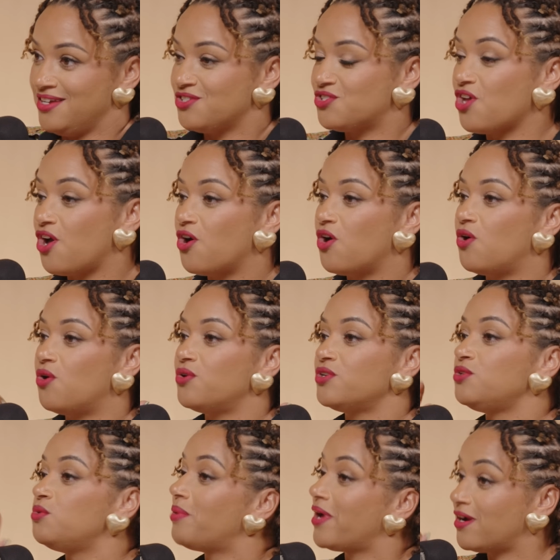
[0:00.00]
So
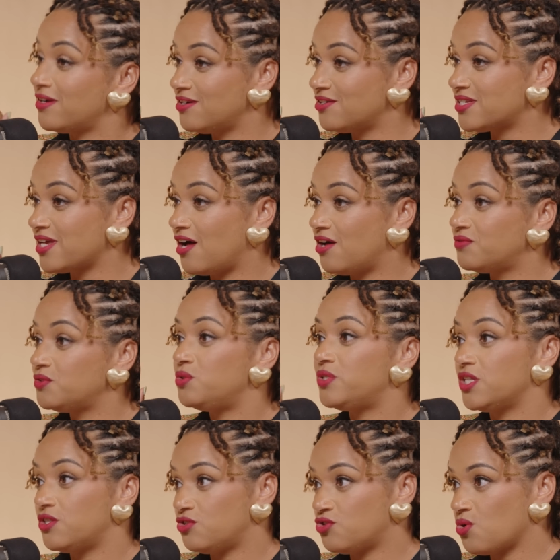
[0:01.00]
you bet on yourself. You
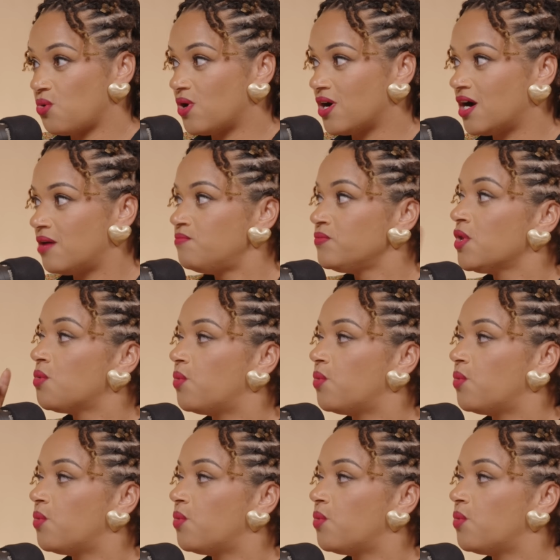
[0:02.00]
did the tour.